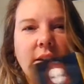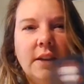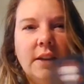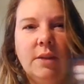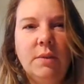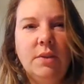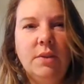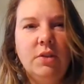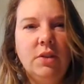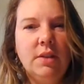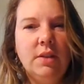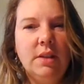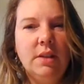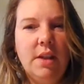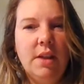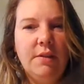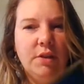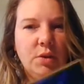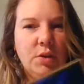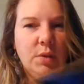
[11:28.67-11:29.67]
And it was just
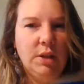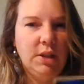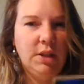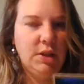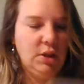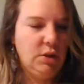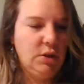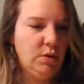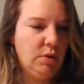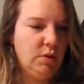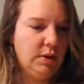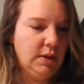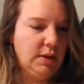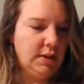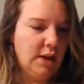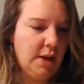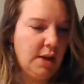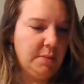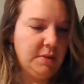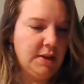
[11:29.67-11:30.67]
11:22 on the
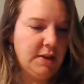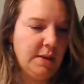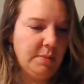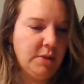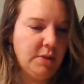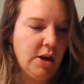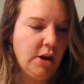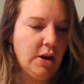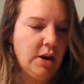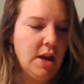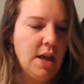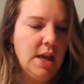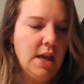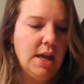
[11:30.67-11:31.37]
timestamp there.